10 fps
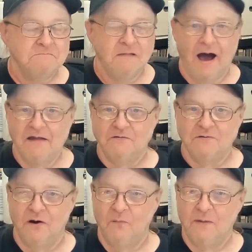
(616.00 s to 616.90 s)
I don't
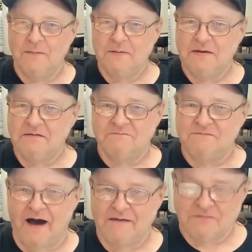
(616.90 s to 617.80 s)
know, maybe
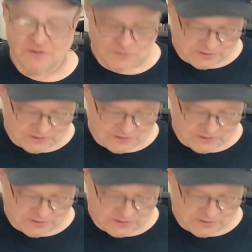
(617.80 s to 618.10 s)
5 years